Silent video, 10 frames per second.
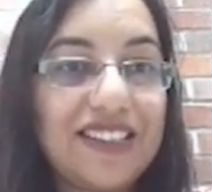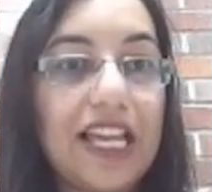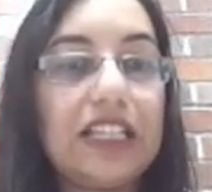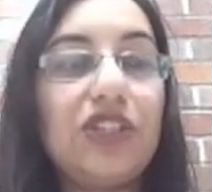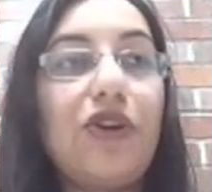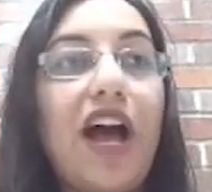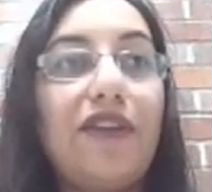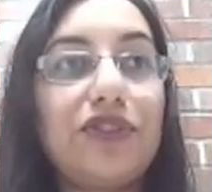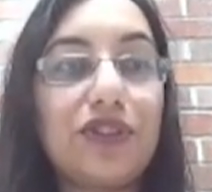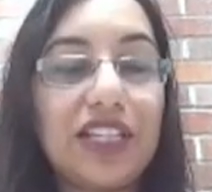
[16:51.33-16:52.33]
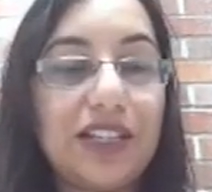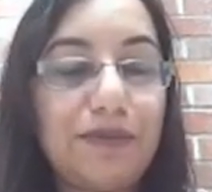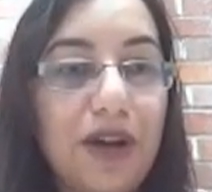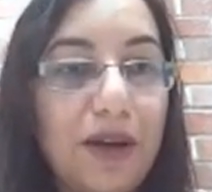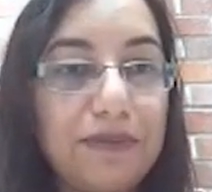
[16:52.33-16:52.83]
that you have to
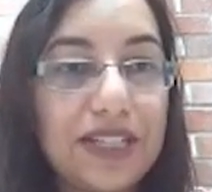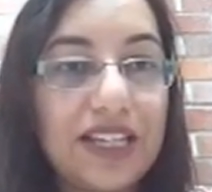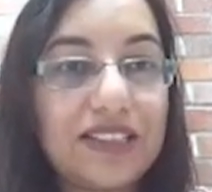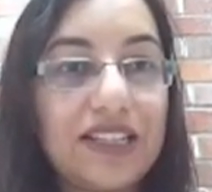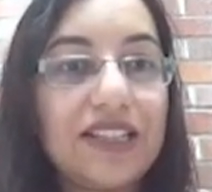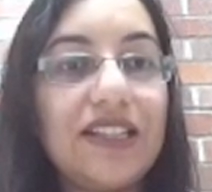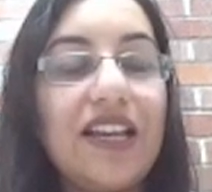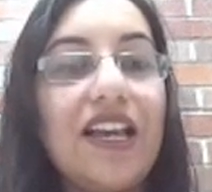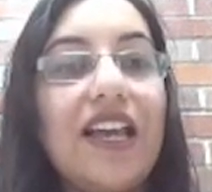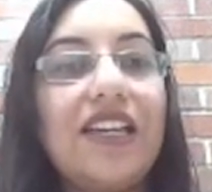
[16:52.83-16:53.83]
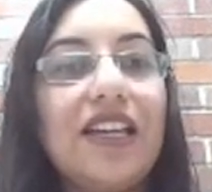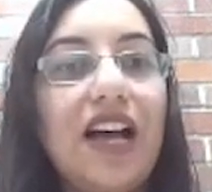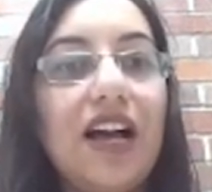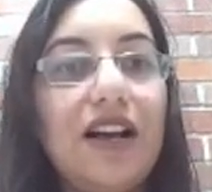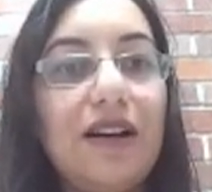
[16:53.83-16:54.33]
keep updated
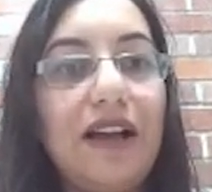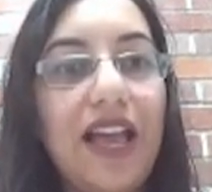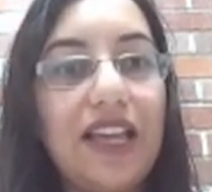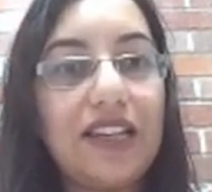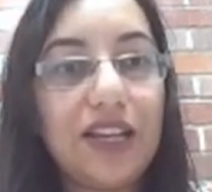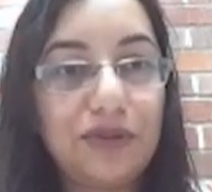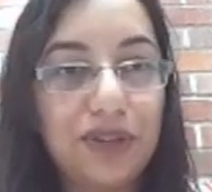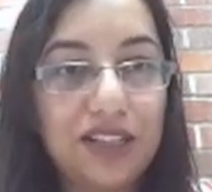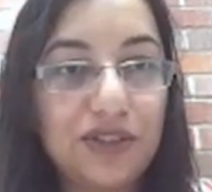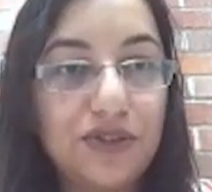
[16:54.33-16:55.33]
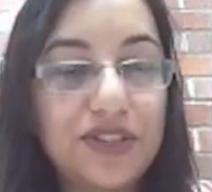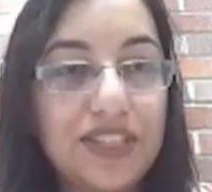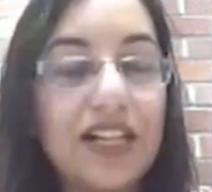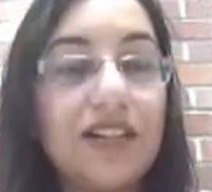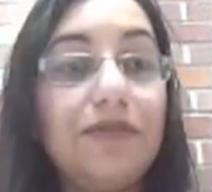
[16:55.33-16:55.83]
and educate
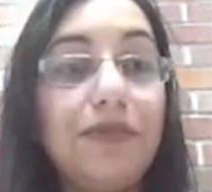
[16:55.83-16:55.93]
yourself.